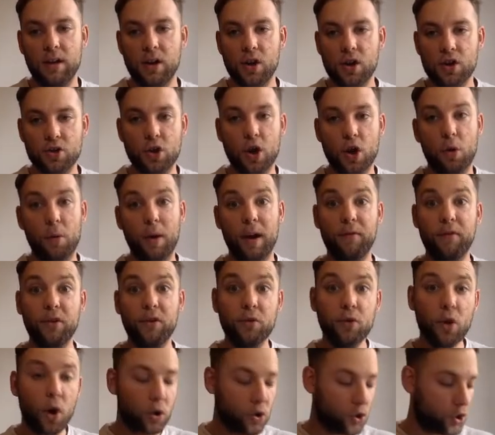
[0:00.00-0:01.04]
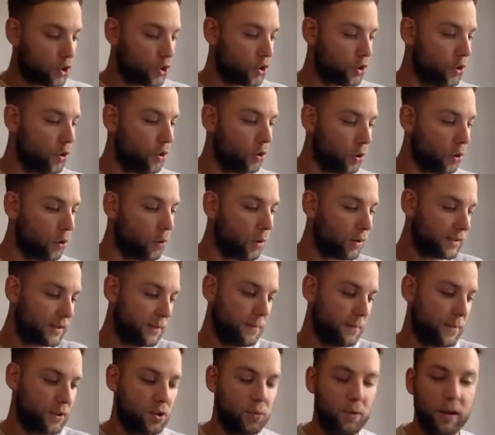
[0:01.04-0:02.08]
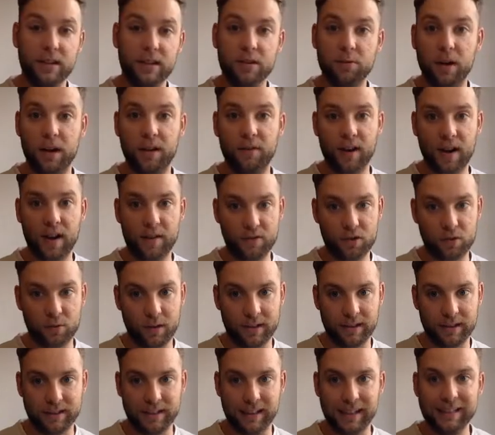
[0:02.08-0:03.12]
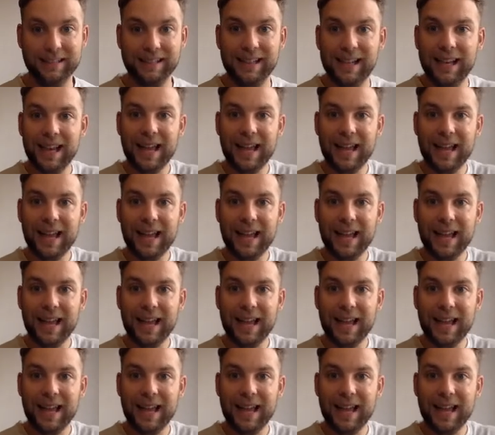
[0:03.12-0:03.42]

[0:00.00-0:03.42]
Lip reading: So if you're not sure what's in between 25 and 26,